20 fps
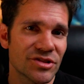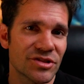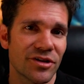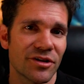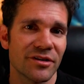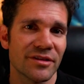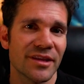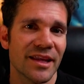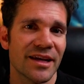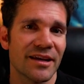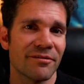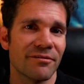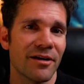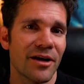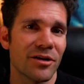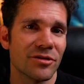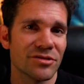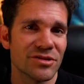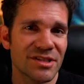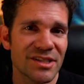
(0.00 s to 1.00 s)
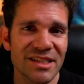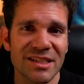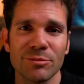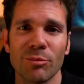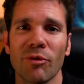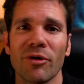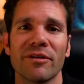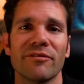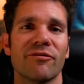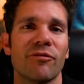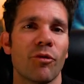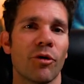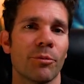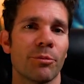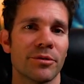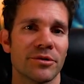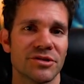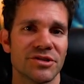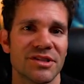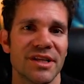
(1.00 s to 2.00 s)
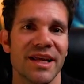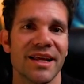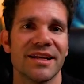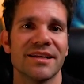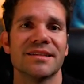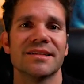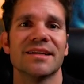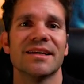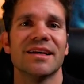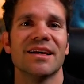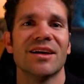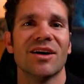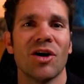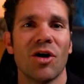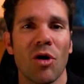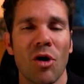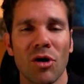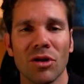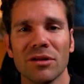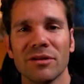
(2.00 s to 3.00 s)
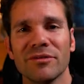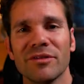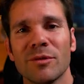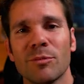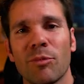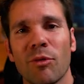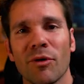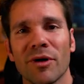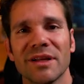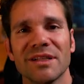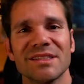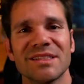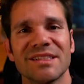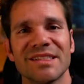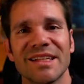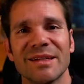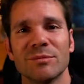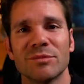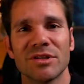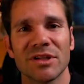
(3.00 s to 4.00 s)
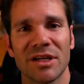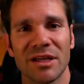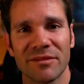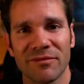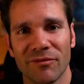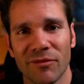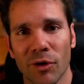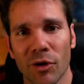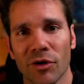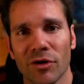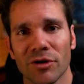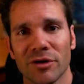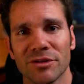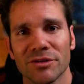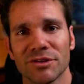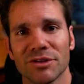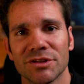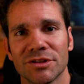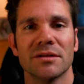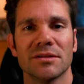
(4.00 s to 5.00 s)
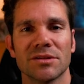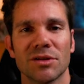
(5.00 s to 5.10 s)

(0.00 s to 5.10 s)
chart that around 6.4%, all of the points seem to converge.